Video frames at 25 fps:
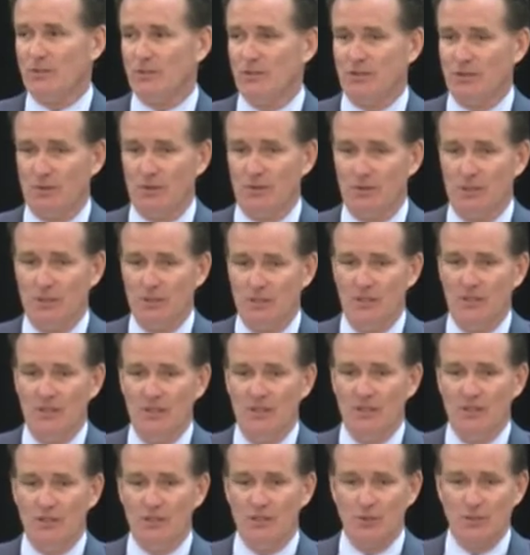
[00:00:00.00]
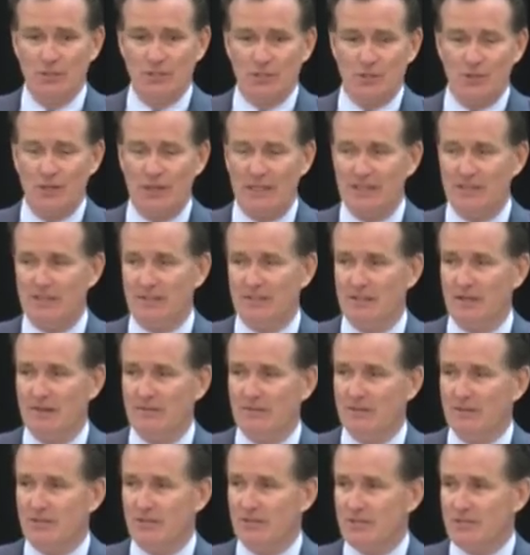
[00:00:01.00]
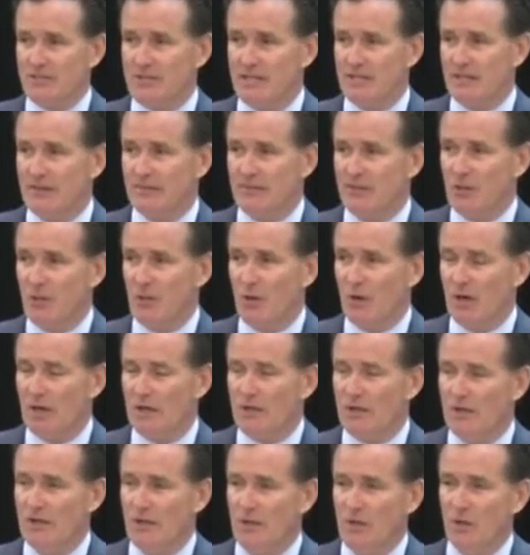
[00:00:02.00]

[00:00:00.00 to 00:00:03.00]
to do. To his credit, the governor of the state of New York